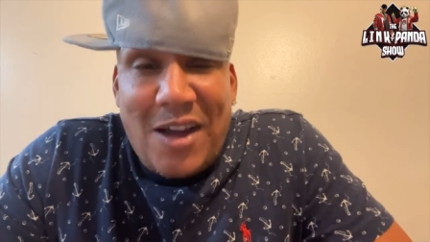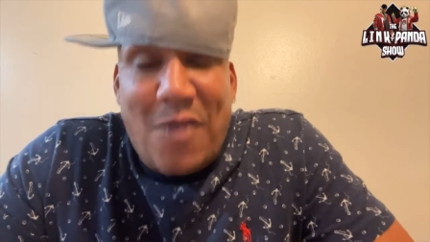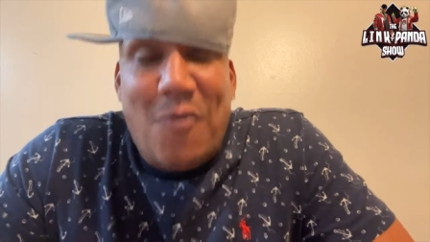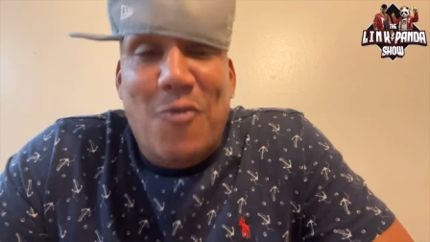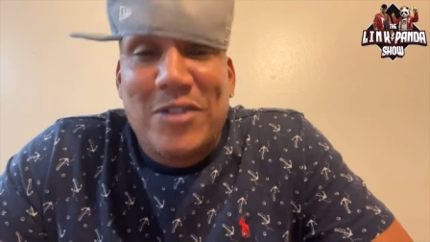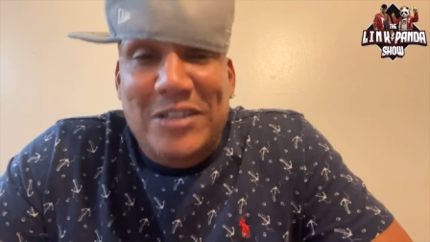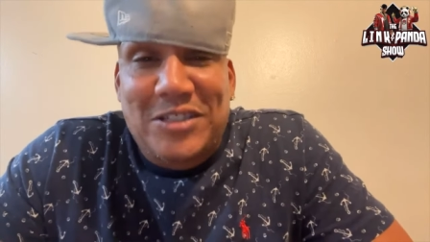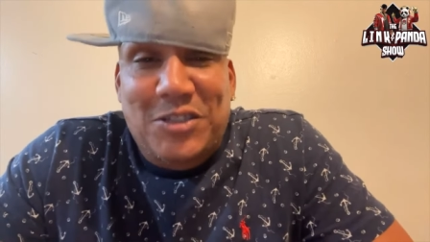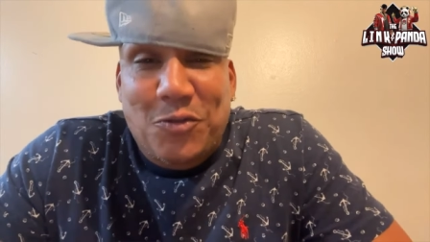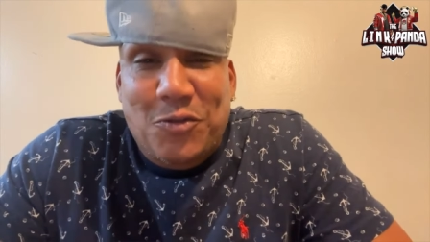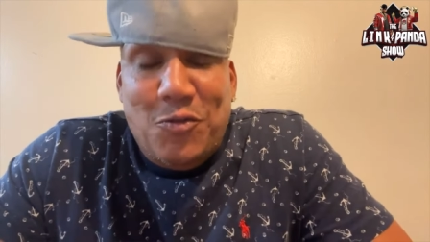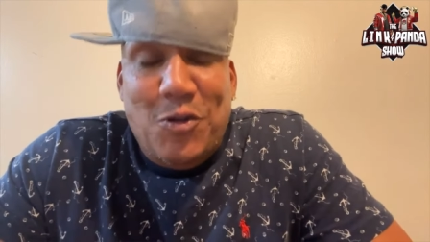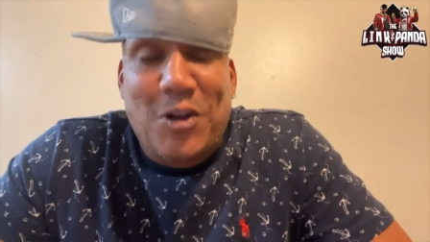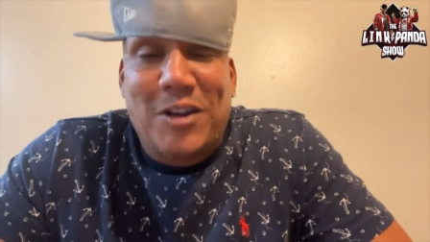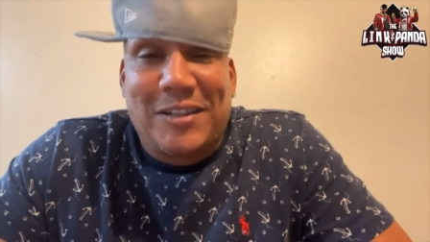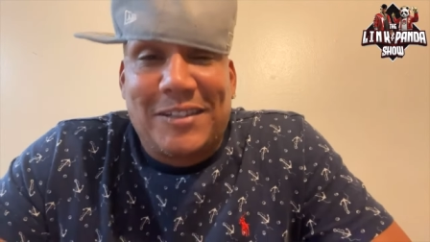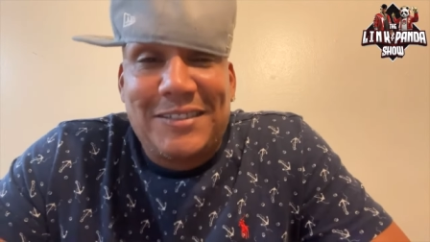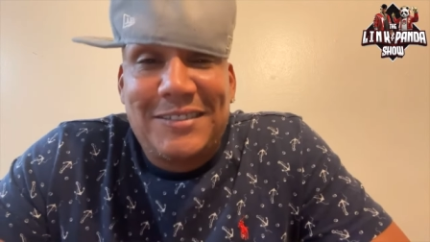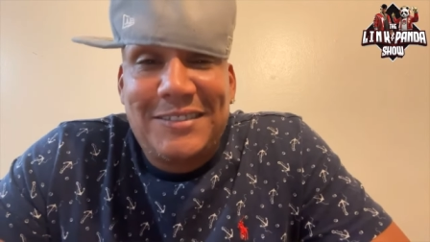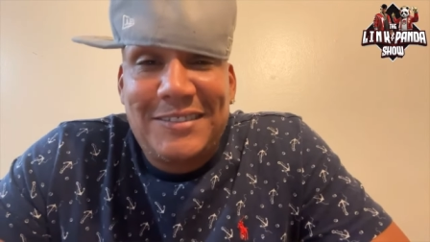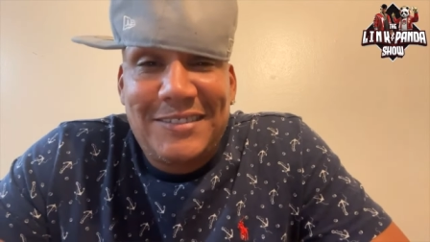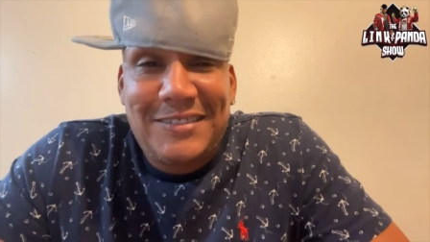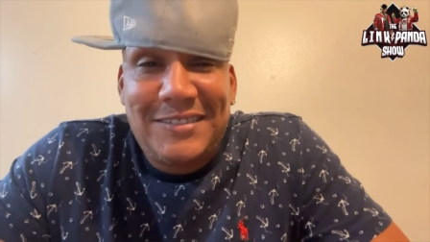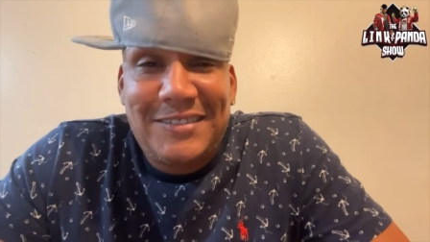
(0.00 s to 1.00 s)
I wish you
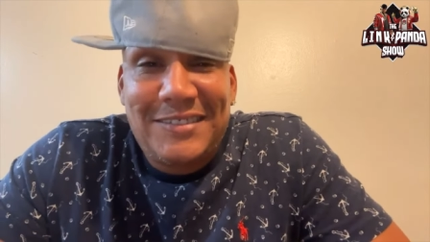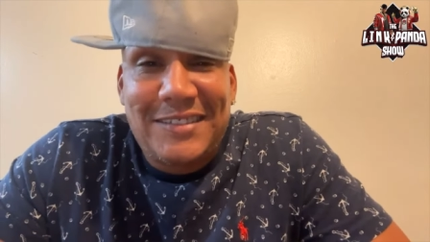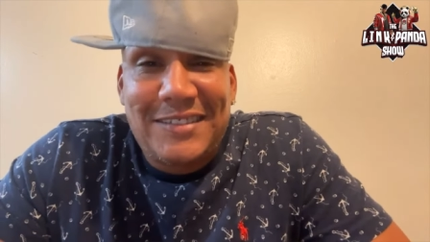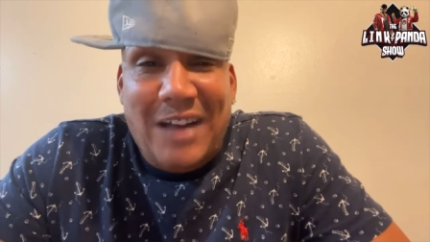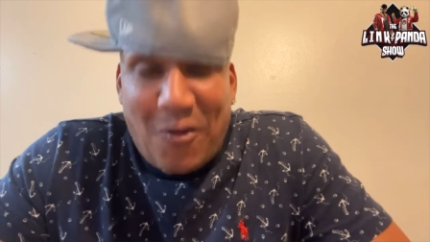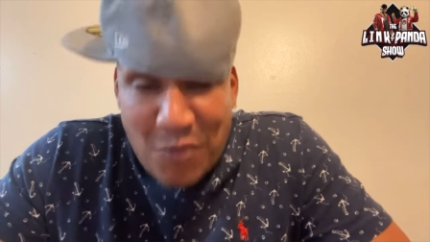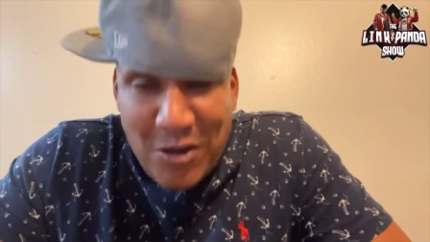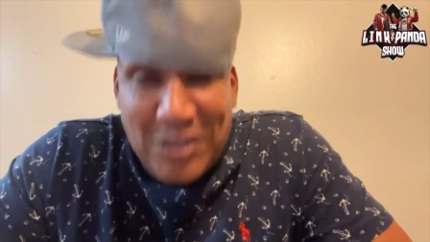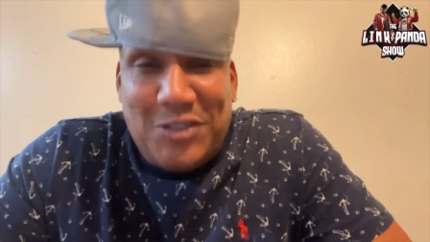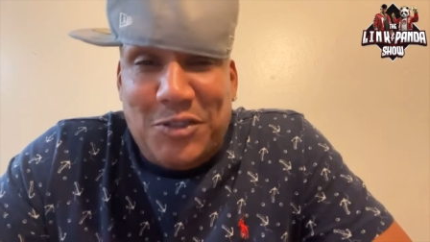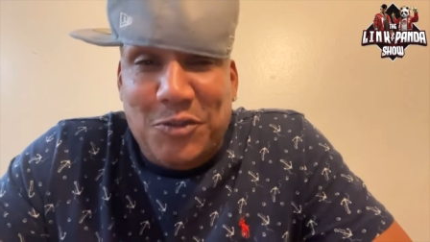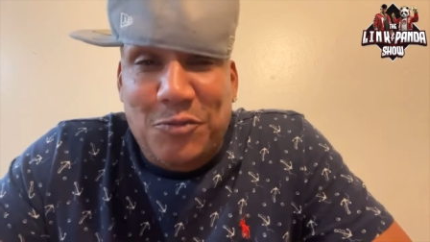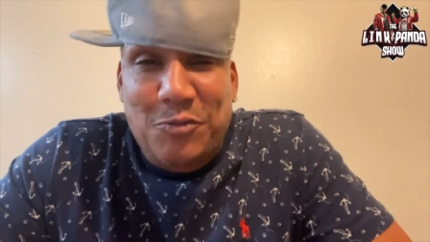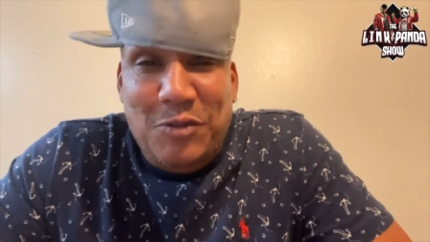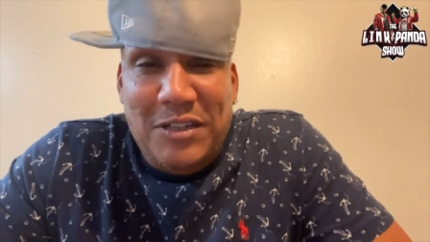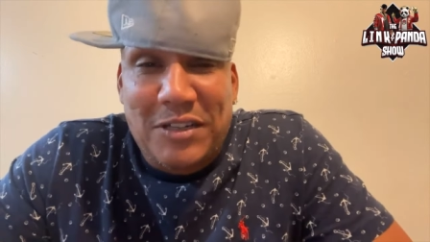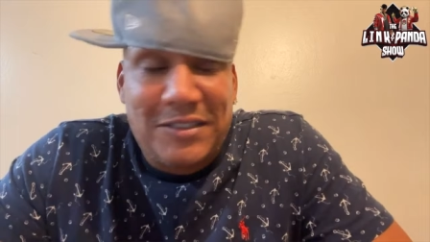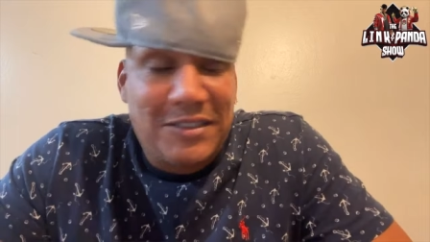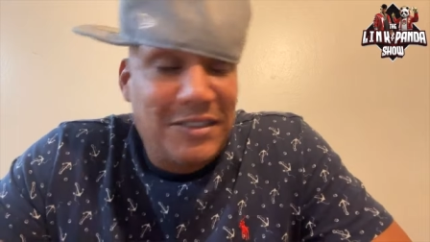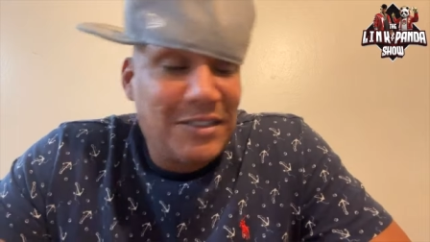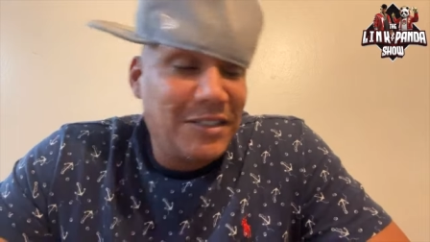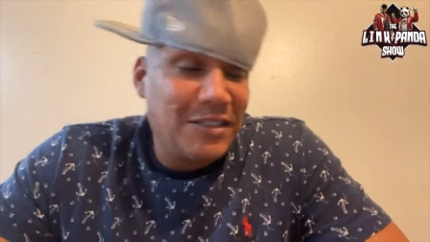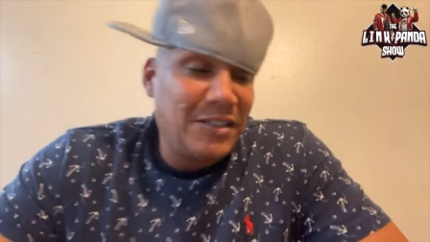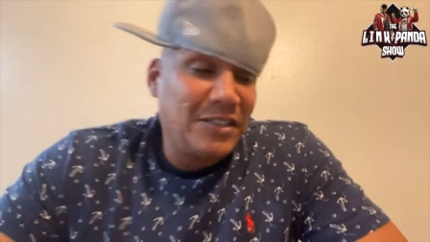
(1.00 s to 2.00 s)
would. Right. I wish you
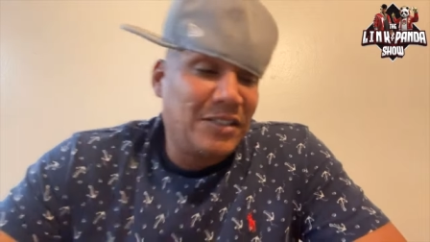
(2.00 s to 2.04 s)
would.